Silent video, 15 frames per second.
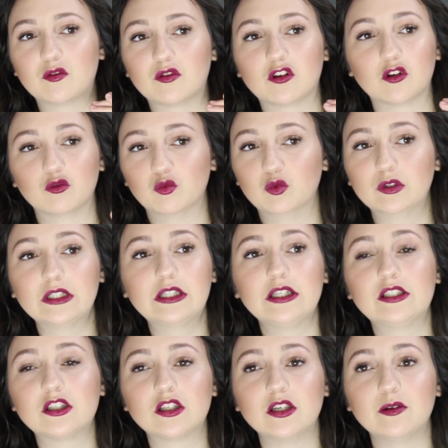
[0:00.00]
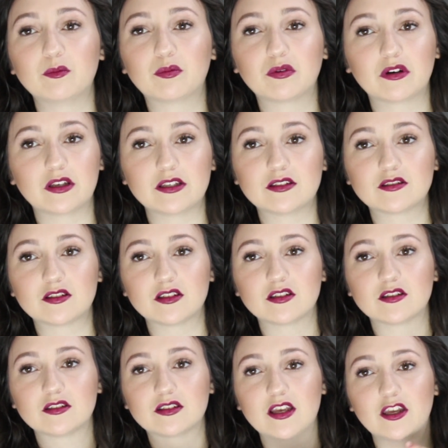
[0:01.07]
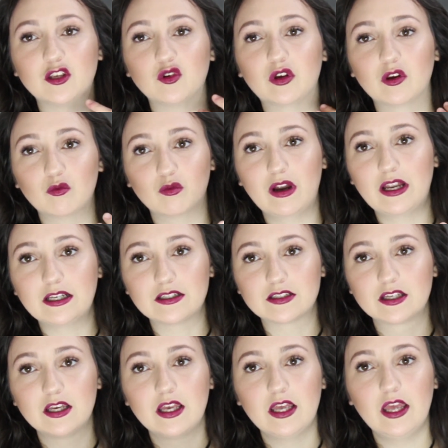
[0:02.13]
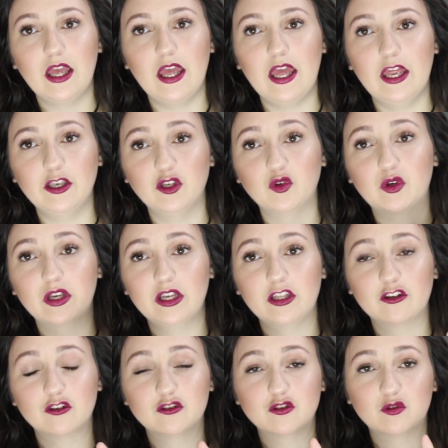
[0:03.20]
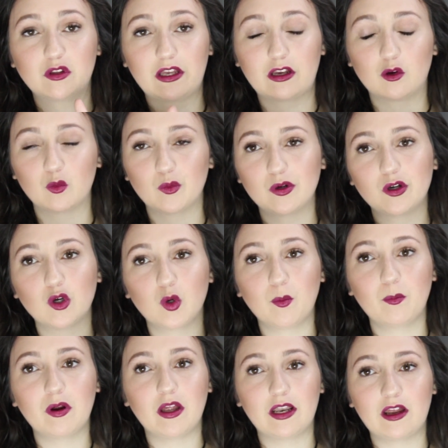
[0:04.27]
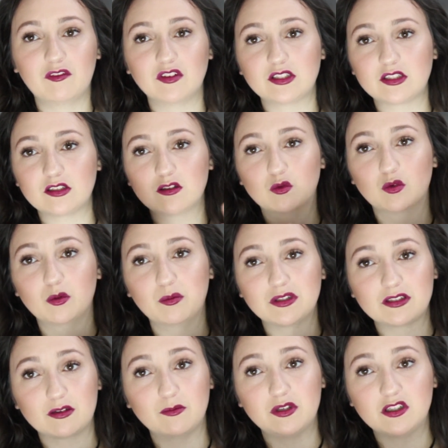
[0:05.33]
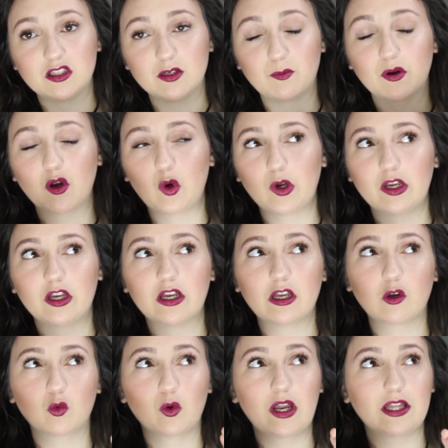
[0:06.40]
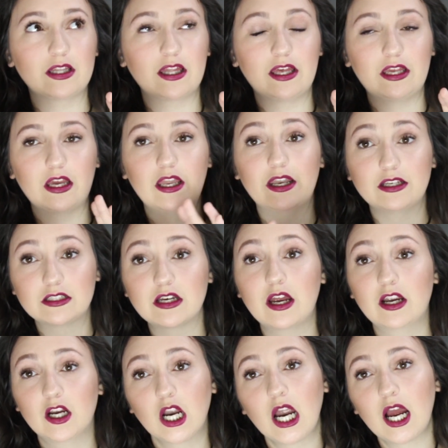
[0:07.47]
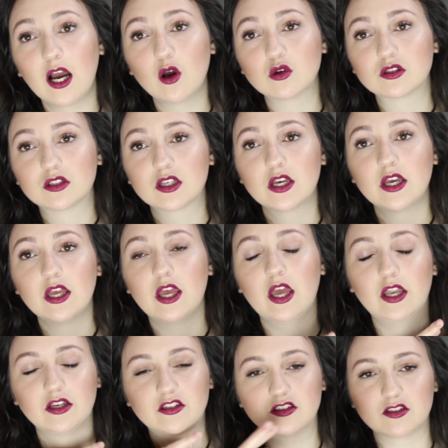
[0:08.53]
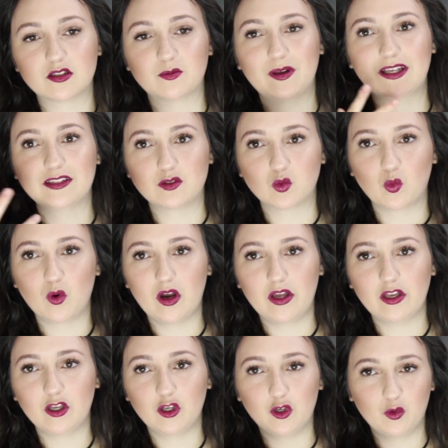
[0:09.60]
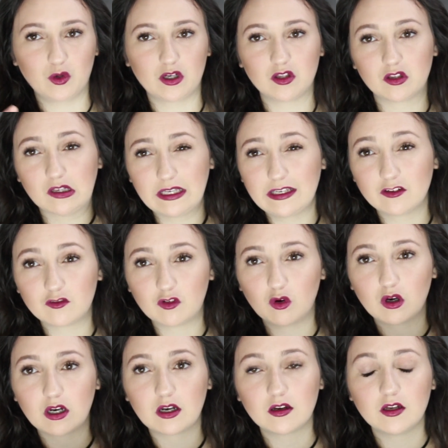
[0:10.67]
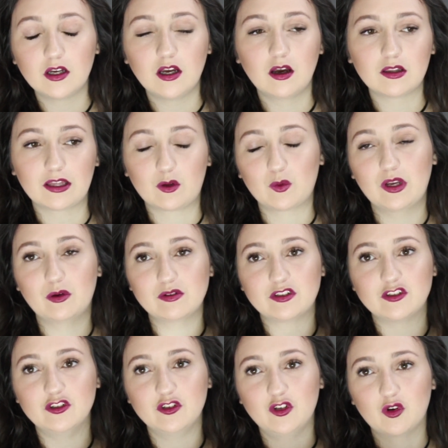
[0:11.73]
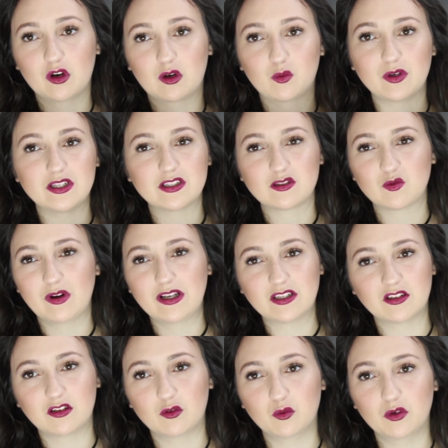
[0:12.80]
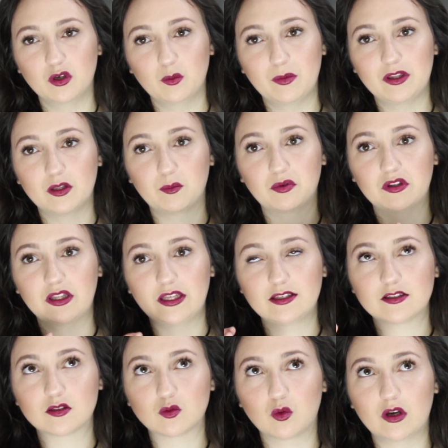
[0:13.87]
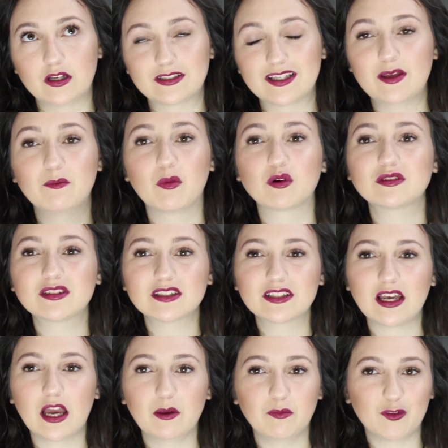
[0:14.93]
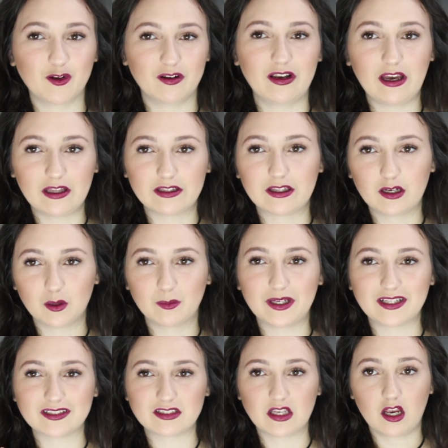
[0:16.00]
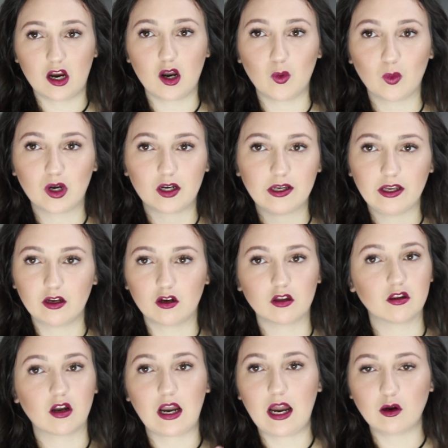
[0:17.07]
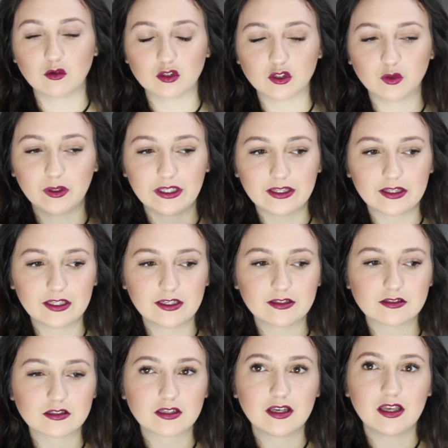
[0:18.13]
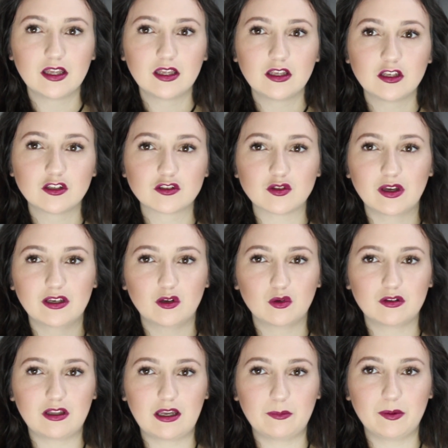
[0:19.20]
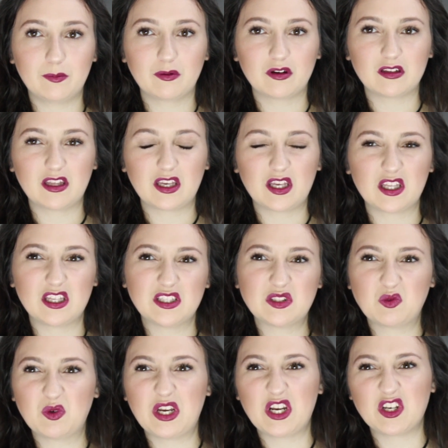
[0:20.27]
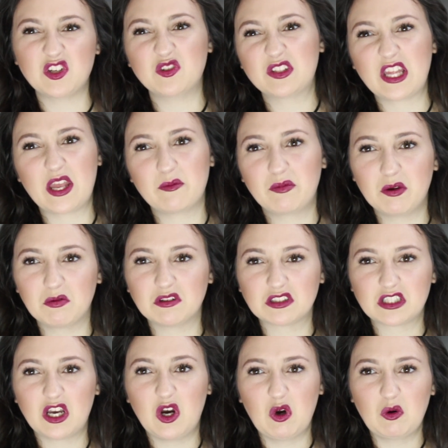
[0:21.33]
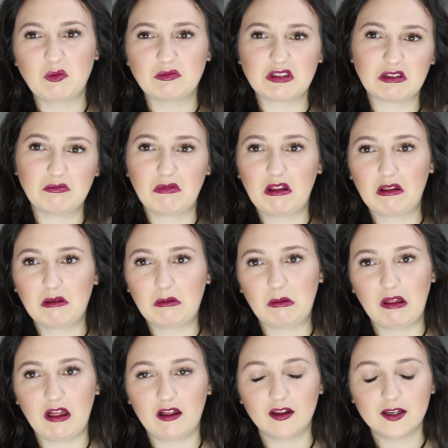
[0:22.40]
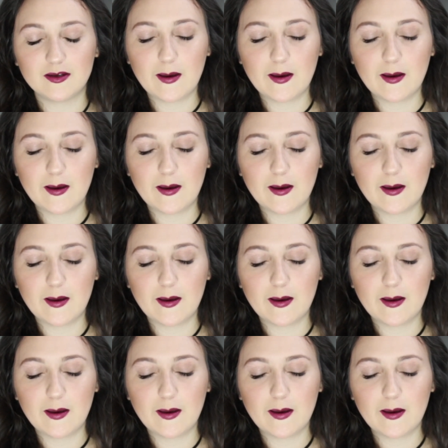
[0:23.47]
They're really cheap places that you can rent, and you can either do like a room, and obviously the room is going to be cheaper, or you can rent like an entire house, and it just depends what you are looking for. Like when I went to New York, we just rented a room, and the place was, and most of the time they're not there because they are working or they're out doing things. So I know a lot of people are like, it's weird, you stay in people's homes and blah, blah, blah.